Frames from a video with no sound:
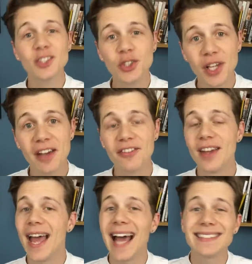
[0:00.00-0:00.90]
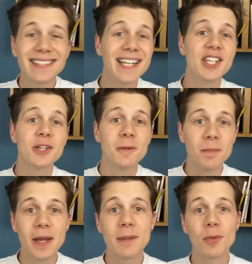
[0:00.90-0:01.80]
a chef and teaching
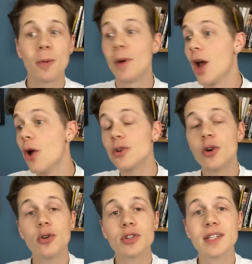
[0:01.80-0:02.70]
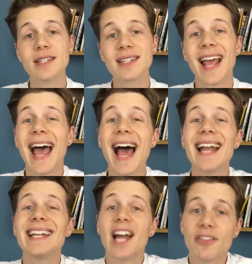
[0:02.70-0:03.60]
people in my own courses
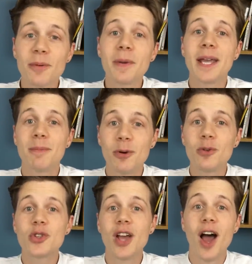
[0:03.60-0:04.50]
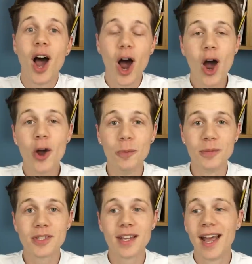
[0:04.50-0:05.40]
and in other people's
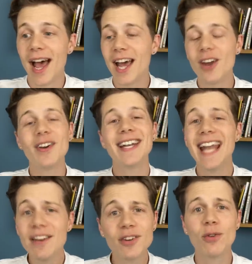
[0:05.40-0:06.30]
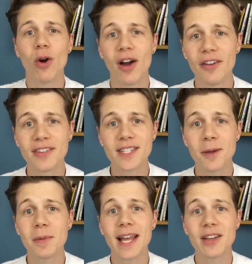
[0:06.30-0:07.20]
homes. And I never arrive in
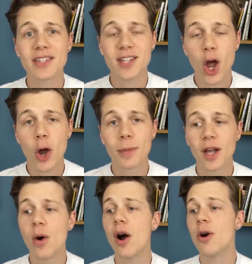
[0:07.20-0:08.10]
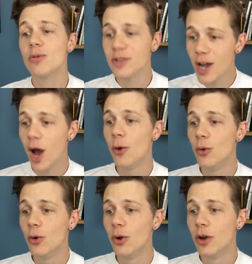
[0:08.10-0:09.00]
somebody else's home and go, oh no,
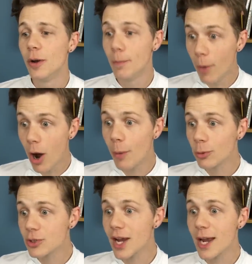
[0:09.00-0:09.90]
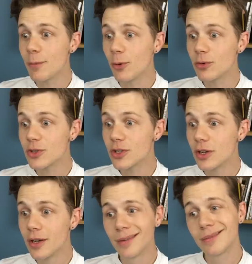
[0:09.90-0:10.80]
marble tables,
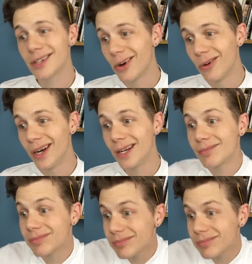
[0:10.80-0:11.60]
sorry,